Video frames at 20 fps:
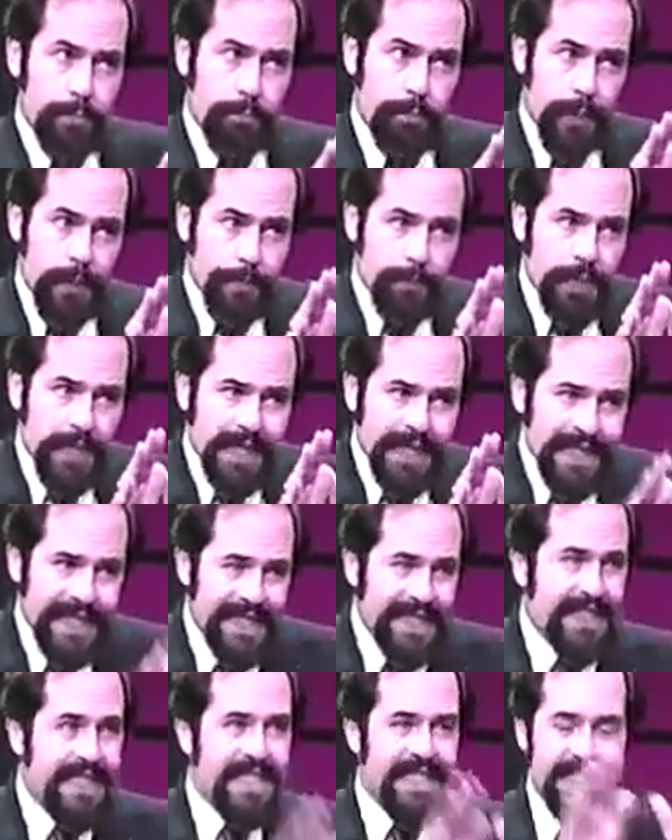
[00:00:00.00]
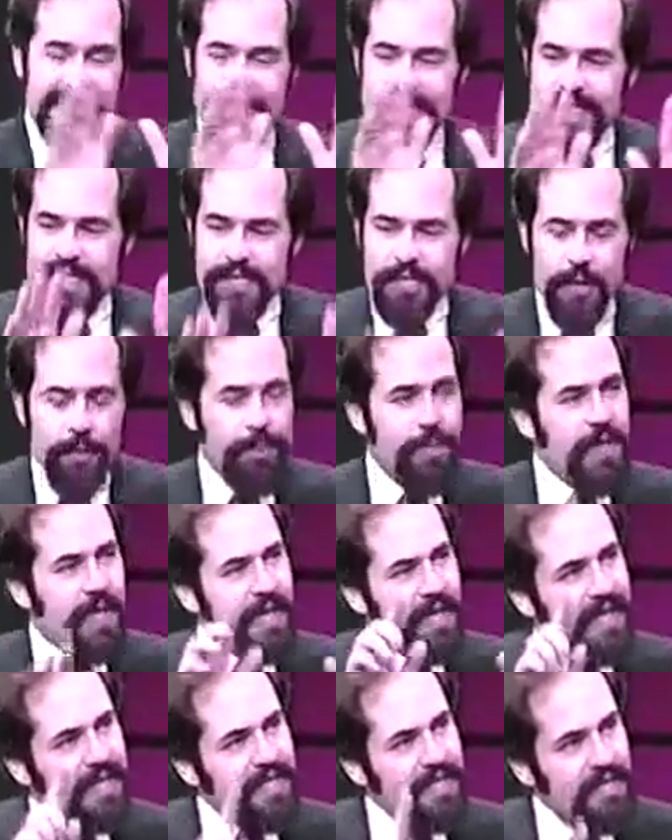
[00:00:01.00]
But because
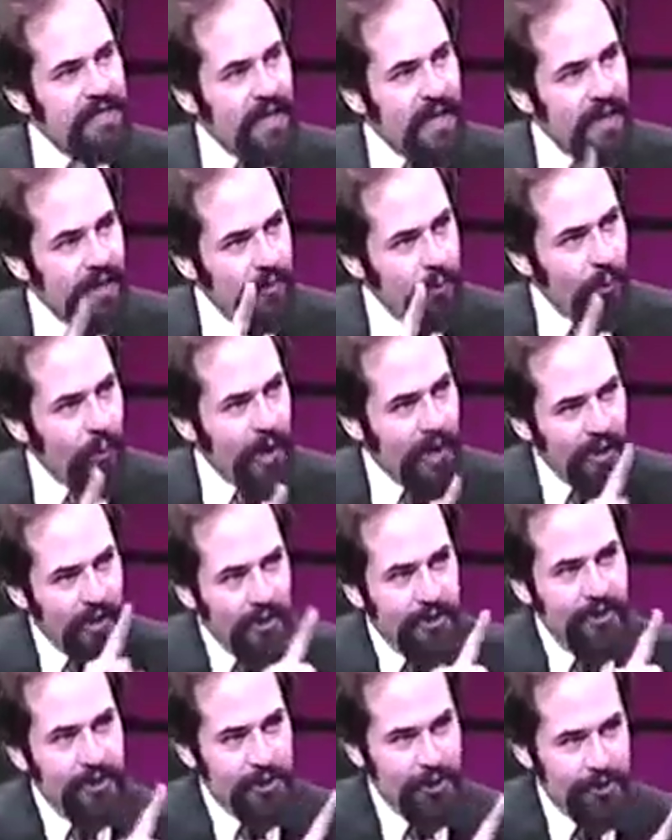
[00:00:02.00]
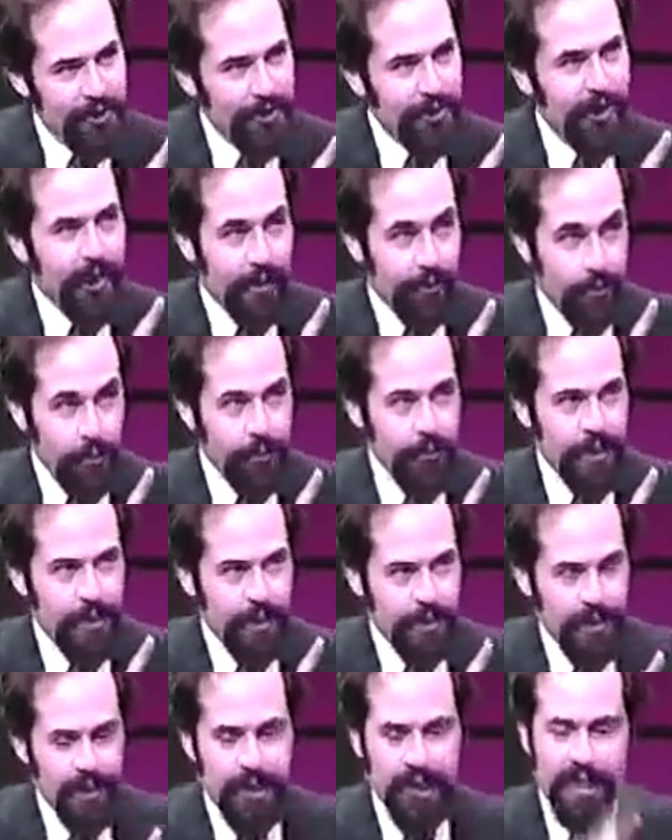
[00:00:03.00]
something is not well understood, I
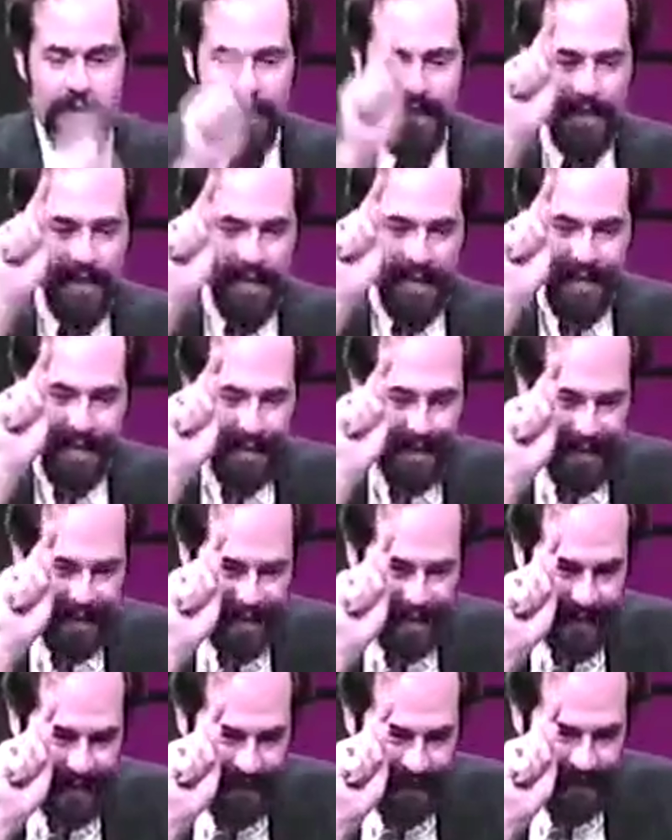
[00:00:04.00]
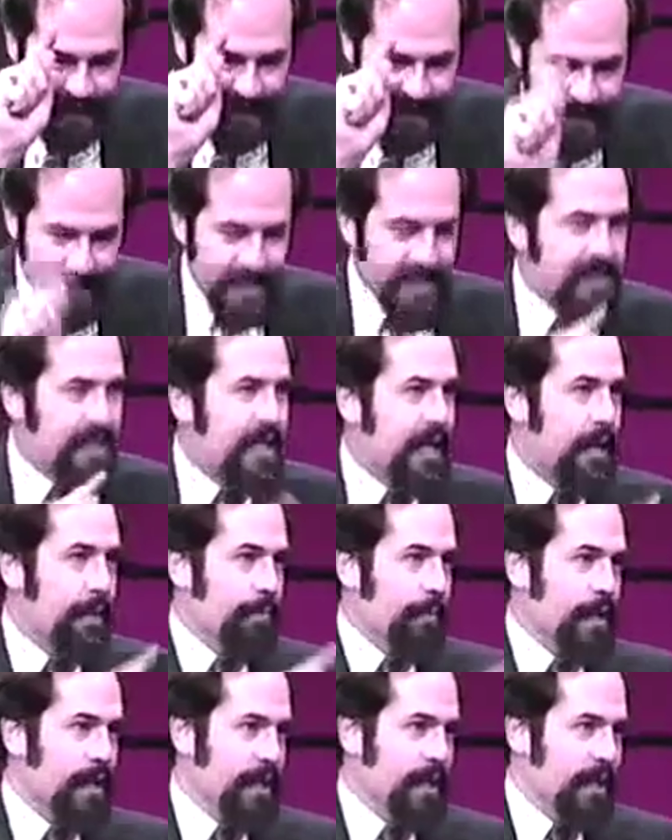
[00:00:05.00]
repeat, it does not
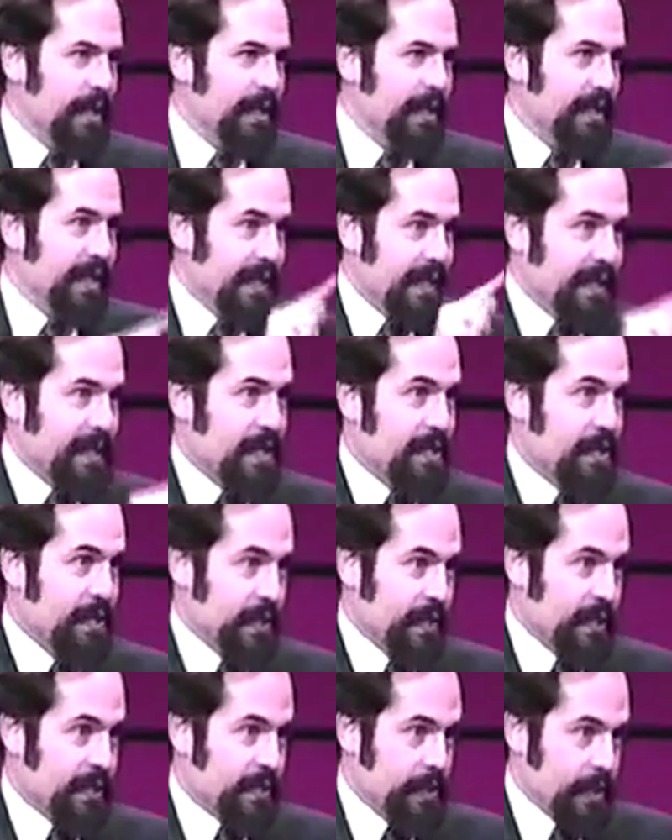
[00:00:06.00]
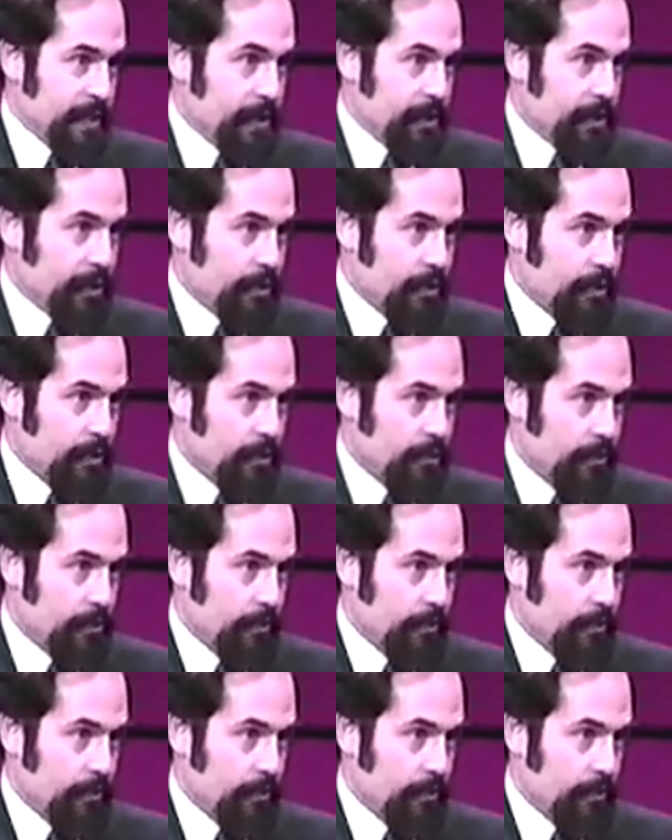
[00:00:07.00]
mean that it doesn't exist.